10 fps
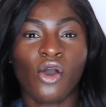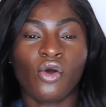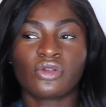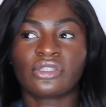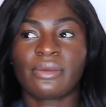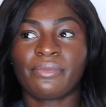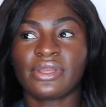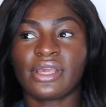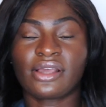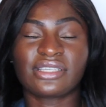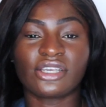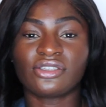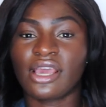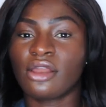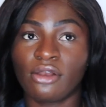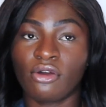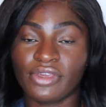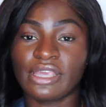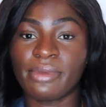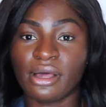or somebody, because I used to get a lot of
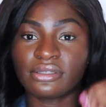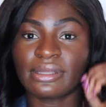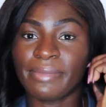emails